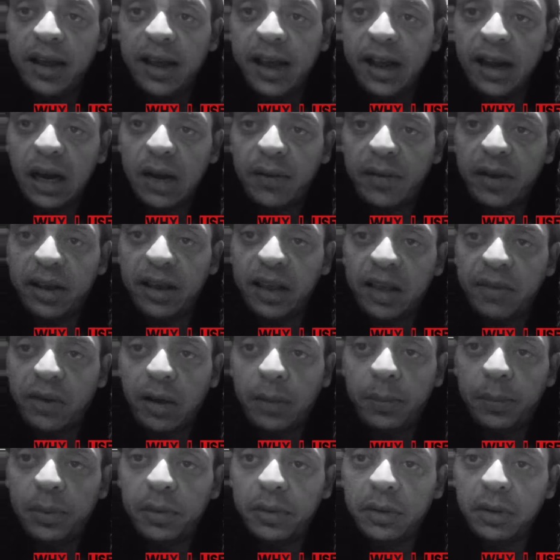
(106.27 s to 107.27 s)
and never give
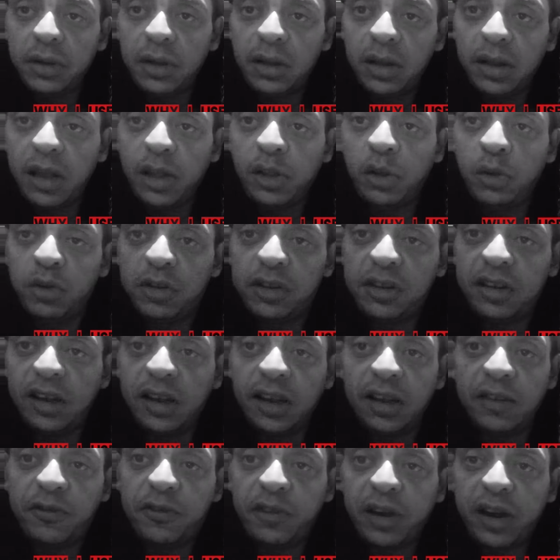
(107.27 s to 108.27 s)
up. And you
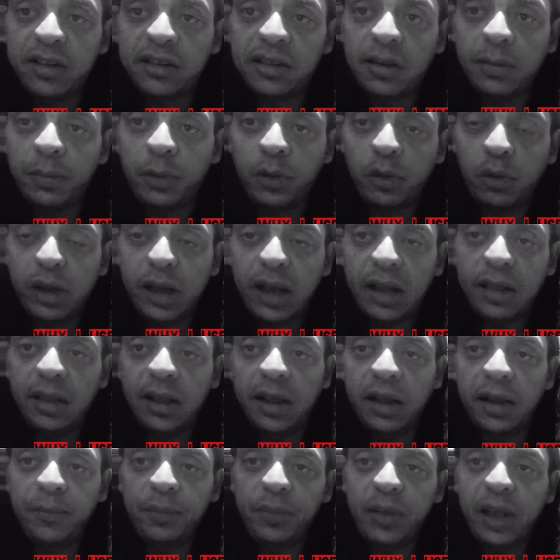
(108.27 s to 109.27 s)
see, it's very simple. You get
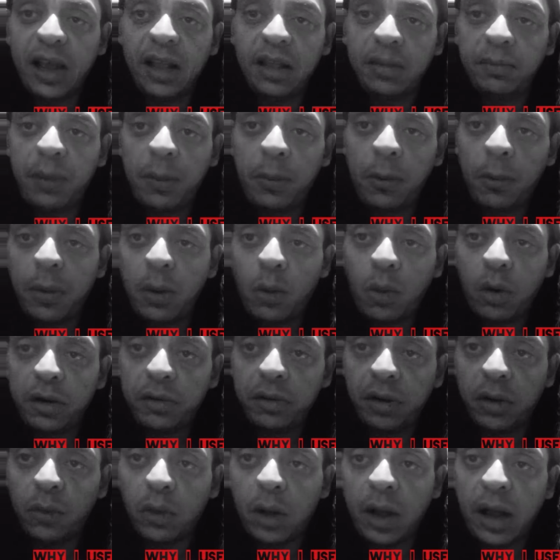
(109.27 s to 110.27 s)
there. And people will be
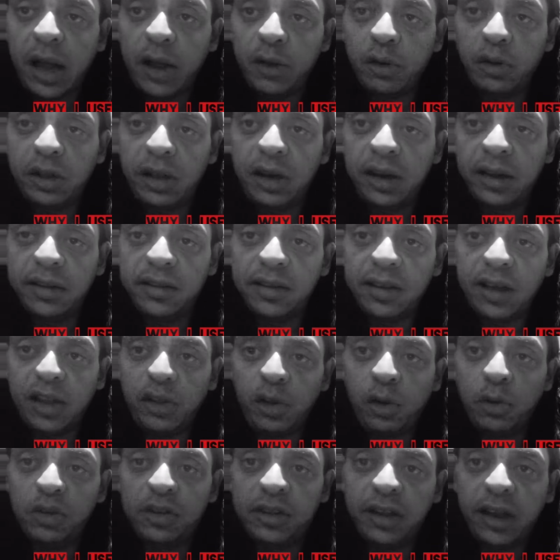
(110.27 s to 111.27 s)
wondering how you did it. And
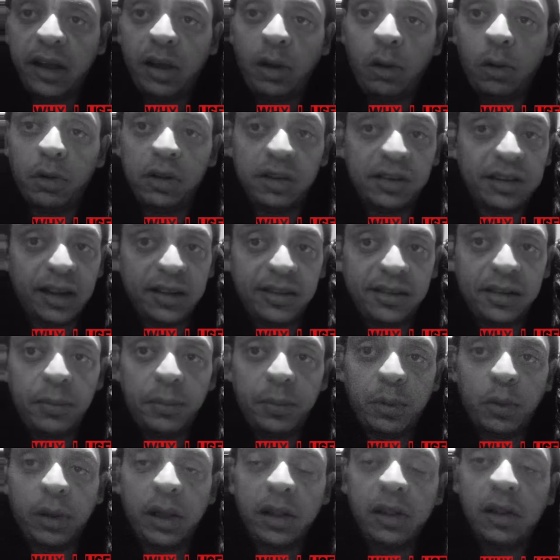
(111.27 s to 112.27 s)
you say, oh, it's that
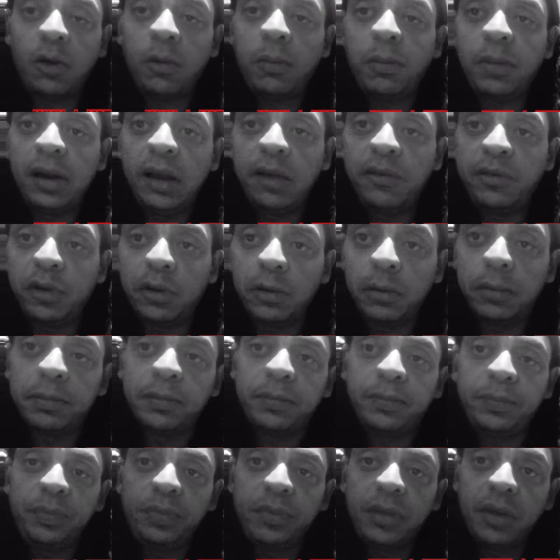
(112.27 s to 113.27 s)
simple. And they won't believe you.
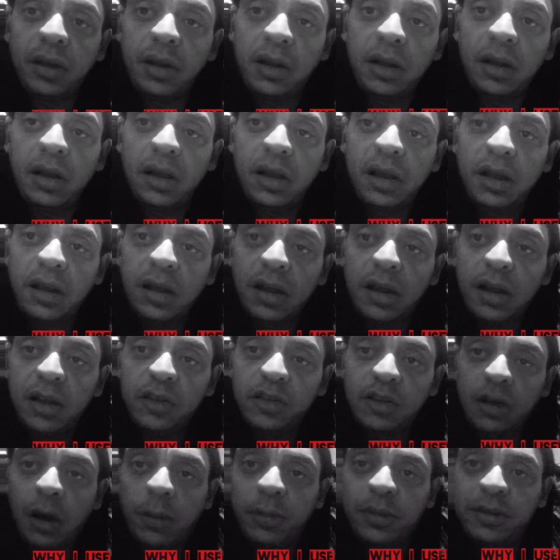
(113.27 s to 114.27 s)

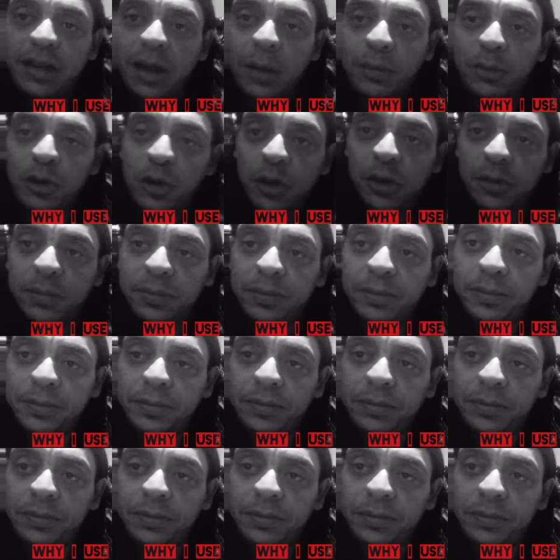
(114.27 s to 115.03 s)
So I hope this helped you.